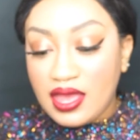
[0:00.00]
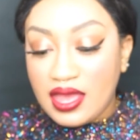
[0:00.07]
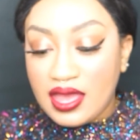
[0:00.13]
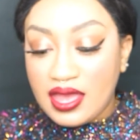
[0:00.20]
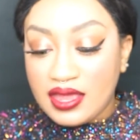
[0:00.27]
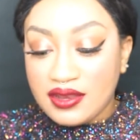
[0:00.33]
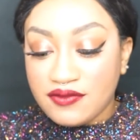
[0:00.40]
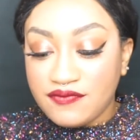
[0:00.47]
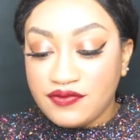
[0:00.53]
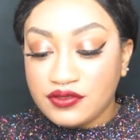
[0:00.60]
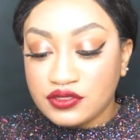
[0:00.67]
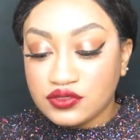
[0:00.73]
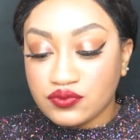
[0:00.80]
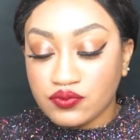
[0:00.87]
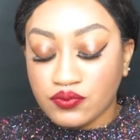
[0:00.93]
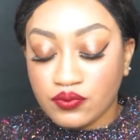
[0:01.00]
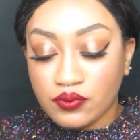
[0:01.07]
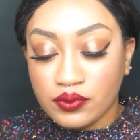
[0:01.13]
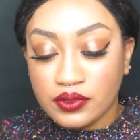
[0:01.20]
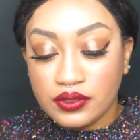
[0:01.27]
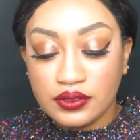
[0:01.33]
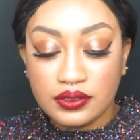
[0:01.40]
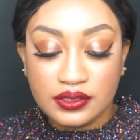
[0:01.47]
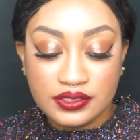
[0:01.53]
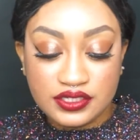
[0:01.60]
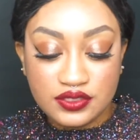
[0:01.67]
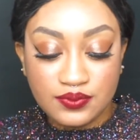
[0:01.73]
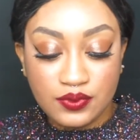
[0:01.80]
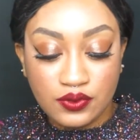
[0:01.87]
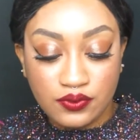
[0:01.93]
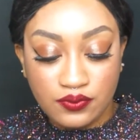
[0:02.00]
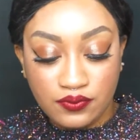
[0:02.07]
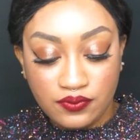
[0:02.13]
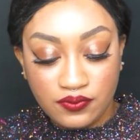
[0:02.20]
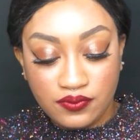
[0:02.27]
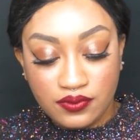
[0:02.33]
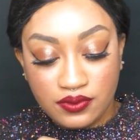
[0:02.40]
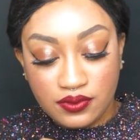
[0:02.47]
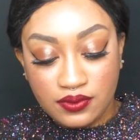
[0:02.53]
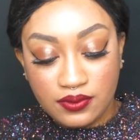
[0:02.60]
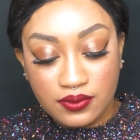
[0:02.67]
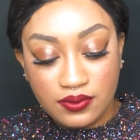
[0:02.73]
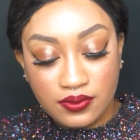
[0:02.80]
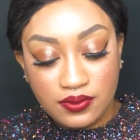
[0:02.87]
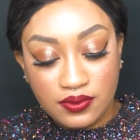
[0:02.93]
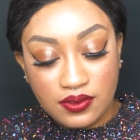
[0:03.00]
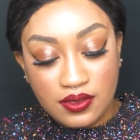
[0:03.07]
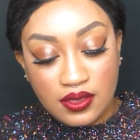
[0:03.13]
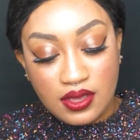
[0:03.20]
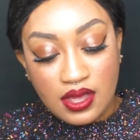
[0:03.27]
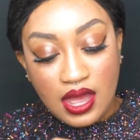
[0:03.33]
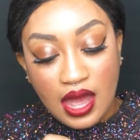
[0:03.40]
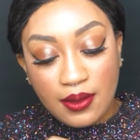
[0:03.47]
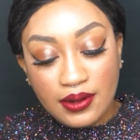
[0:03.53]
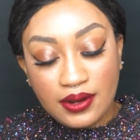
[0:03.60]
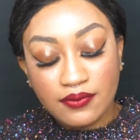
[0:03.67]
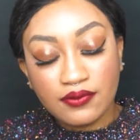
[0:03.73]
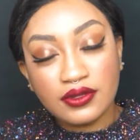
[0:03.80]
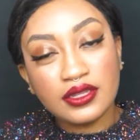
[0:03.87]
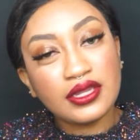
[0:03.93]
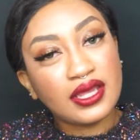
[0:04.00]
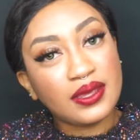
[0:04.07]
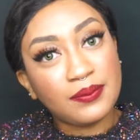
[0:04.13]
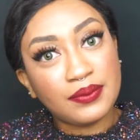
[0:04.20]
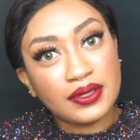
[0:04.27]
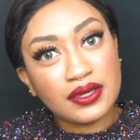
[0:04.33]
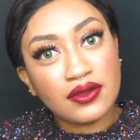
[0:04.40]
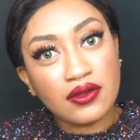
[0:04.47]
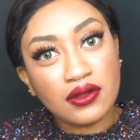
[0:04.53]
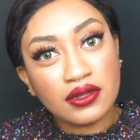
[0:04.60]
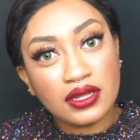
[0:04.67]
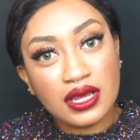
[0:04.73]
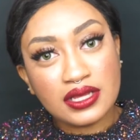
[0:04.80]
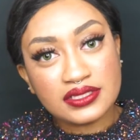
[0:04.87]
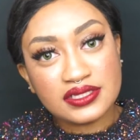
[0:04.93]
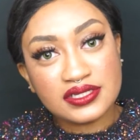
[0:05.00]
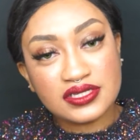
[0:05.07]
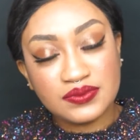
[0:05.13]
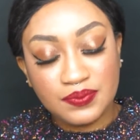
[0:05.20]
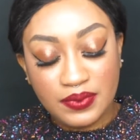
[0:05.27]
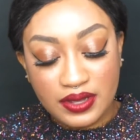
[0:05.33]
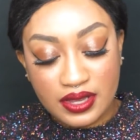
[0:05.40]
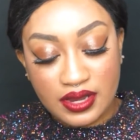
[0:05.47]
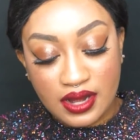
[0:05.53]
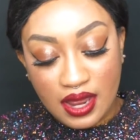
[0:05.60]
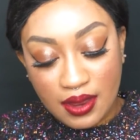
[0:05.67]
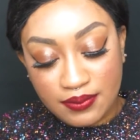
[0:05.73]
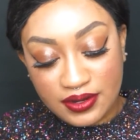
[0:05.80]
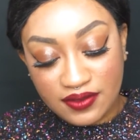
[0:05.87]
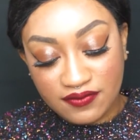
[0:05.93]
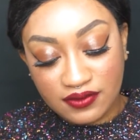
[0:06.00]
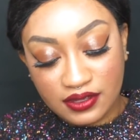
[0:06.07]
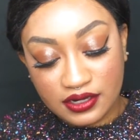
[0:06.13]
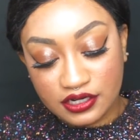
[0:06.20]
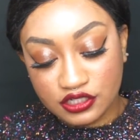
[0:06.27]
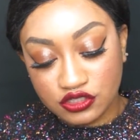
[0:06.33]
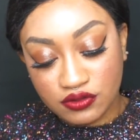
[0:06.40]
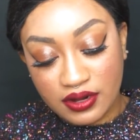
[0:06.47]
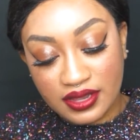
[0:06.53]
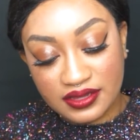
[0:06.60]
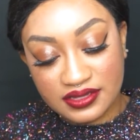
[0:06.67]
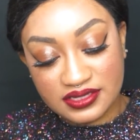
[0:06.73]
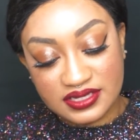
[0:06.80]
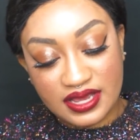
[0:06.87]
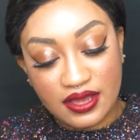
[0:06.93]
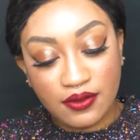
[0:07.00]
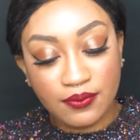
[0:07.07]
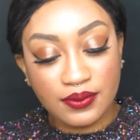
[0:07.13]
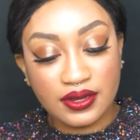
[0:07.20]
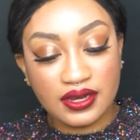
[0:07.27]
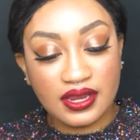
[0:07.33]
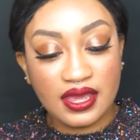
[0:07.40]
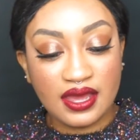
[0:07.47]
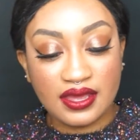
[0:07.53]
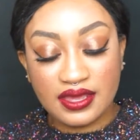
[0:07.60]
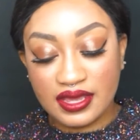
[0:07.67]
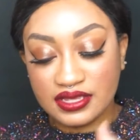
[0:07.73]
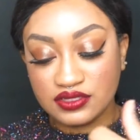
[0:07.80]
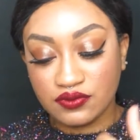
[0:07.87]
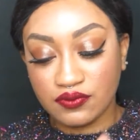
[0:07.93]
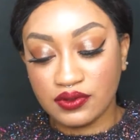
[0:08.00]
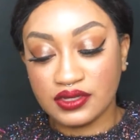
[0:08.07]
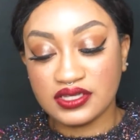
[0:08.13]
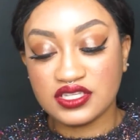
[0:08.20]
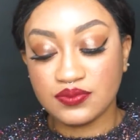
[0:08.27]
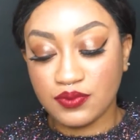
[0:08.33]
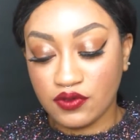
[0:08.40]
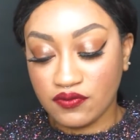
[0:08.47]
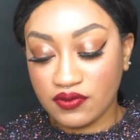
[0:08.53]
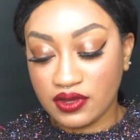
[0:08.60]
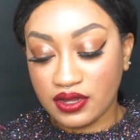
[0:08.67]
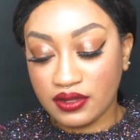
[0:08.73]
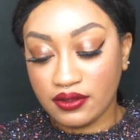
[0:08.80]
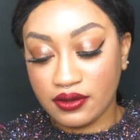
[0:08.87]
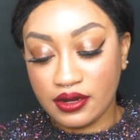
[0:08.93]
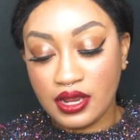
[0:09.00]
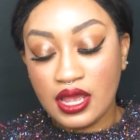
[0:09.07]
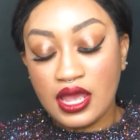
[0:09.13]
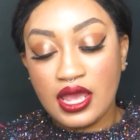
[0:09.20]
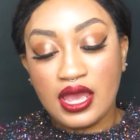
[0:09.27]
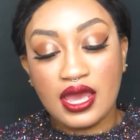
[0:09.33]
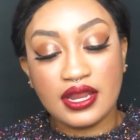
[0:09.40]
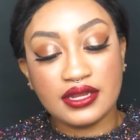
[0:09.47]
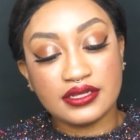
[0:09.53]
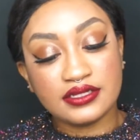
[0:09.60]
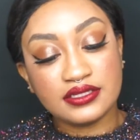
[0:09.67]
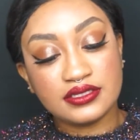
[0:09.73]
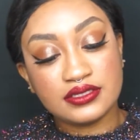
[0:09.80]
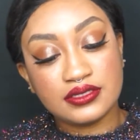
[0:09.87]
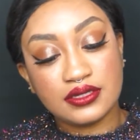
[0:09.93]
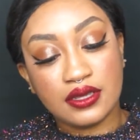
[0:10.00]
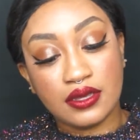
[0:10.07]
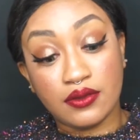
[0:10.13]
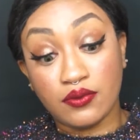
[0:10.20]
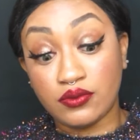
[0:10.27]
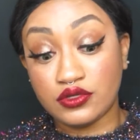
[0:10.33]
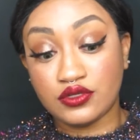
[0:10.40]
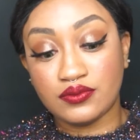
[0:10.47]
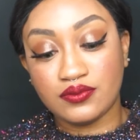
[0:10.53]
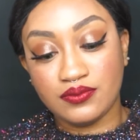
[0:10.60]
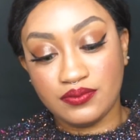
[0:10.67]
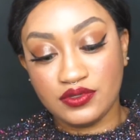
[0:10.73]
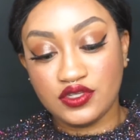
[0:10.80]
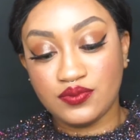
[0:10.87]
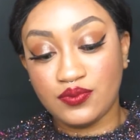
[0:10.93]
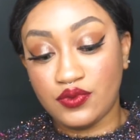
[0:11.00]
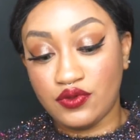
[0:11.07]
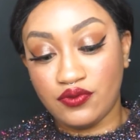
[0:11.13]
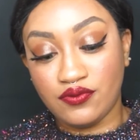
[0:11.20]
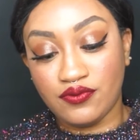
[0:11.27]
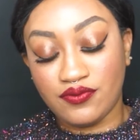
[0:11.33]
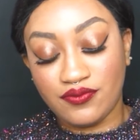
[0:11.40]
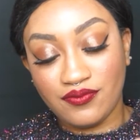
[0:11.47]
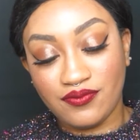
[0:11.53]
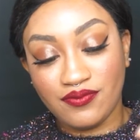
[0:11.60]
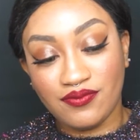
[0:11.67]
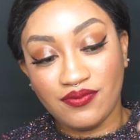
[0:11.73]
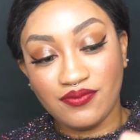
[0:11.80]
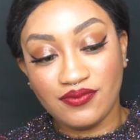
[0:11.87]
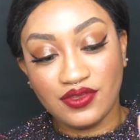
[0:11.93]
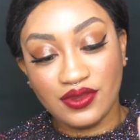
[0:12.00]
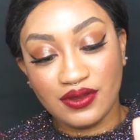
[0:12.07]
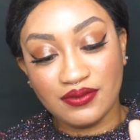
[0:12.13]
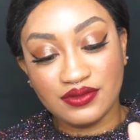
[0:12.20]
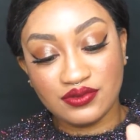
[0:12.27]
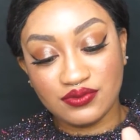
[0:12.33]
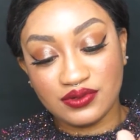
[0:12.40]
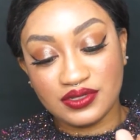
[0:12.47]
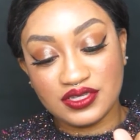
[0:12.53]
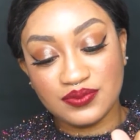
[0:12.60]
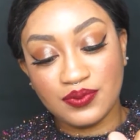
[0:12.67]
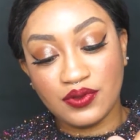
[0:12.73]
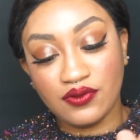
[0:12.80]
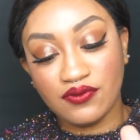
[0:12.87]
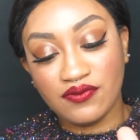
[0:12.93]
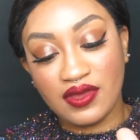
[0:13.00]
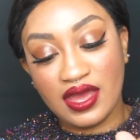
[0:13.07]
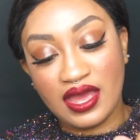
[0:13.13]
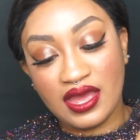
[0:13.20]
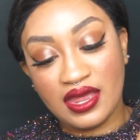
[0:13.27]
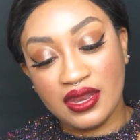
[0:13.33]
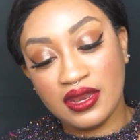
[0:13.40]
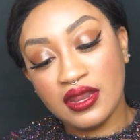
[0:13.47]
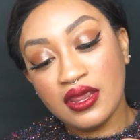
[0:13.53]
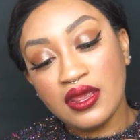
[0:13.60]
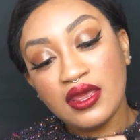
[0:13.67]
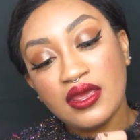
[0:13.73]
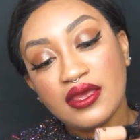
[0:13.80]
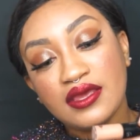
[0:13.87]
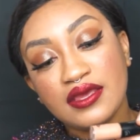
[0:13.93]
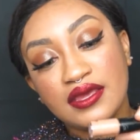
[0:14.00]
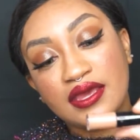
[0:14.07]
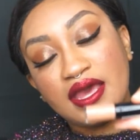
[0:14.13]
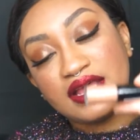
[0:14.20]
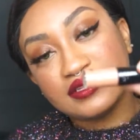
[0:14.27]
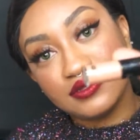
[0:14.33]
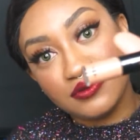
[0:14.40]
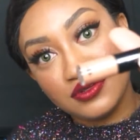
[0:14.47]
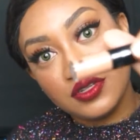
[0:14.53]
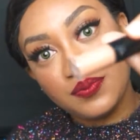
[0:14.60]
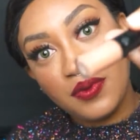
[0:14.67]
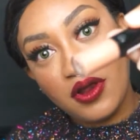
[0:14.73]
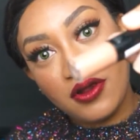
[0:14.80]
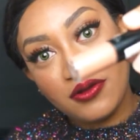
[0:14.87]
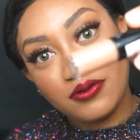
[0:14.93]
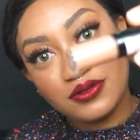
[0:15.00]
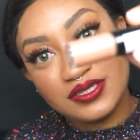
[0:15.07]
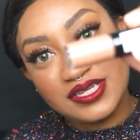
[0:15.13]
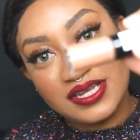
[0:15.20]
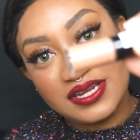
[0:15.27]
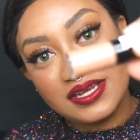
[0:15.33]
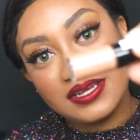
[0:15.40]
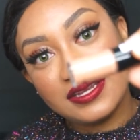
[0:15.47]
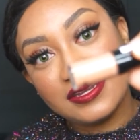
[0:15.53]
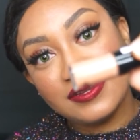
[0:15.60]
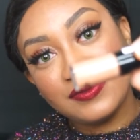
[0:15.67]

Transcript: And it feels really smooth. I'm not really like big on glosses, but I'm definitely gonna try this out. But yeah, it has a really smooth color, and it's smooth. You know, it's really smooth, and it has little sparkles in it.